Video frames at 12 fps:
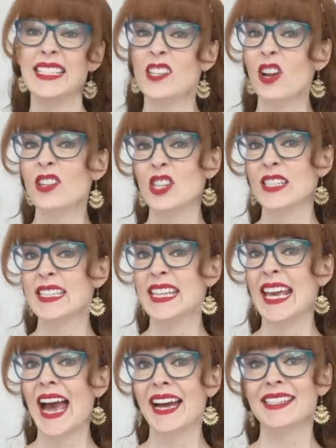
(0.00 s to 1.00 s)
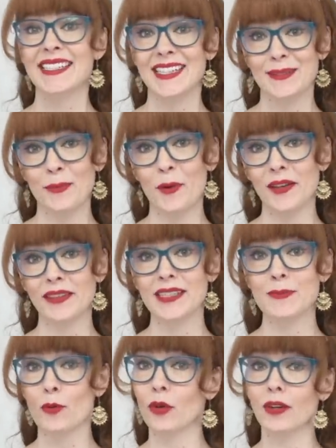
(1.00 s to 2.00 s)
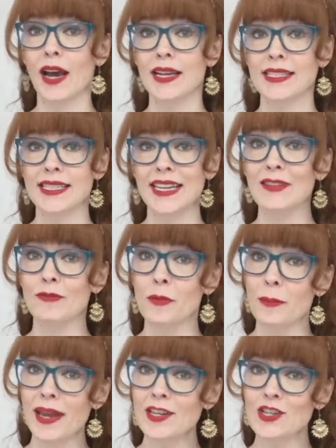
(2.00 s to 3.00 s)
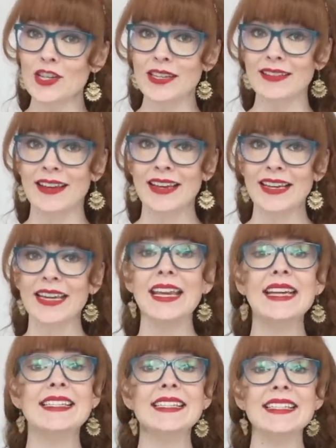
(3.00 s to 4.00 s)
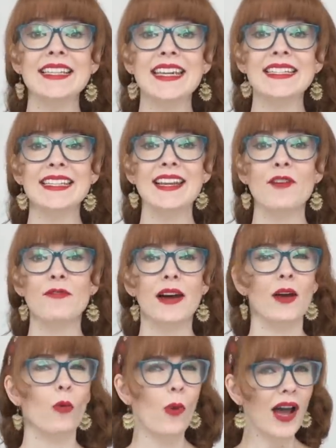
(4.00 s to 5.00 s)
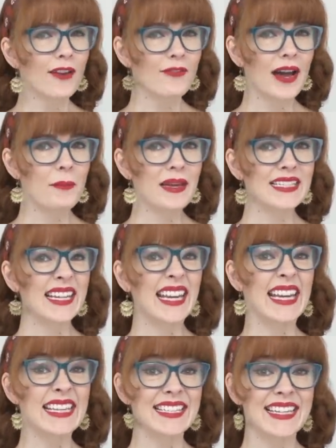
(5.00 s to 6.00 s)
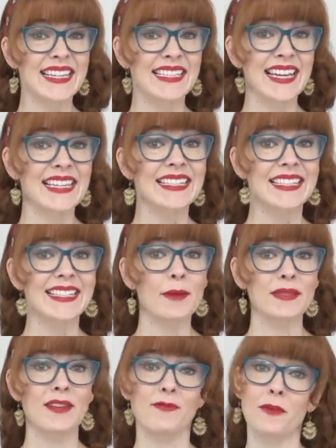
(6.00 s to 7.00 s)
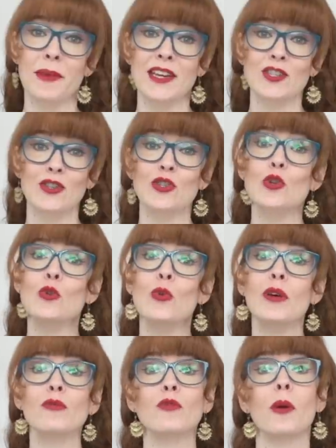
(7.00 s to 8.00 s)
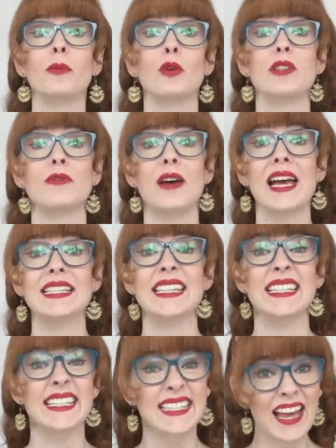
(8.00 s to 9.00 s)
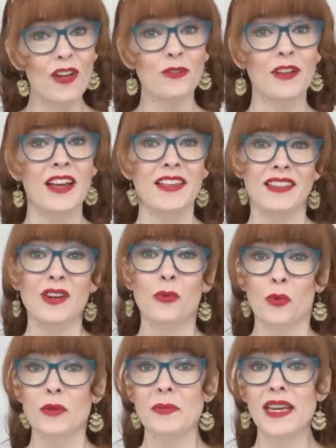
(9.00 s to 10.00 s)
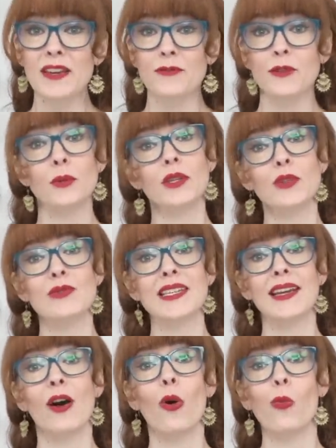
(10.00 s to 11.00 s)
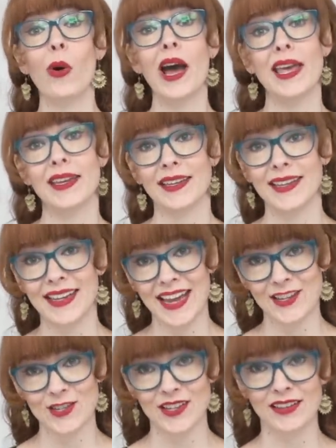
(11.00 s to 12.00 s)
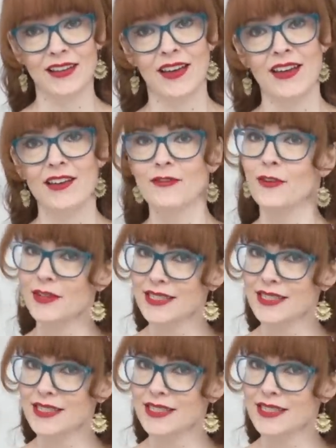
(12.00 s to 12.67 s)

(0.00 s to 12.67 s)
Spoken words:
It's not just the access point that's broadcasting information. Connecting to the internet via Wi-Fi makes it easier to intercept information to and from your device itself than it would be if you were using a wired connection. For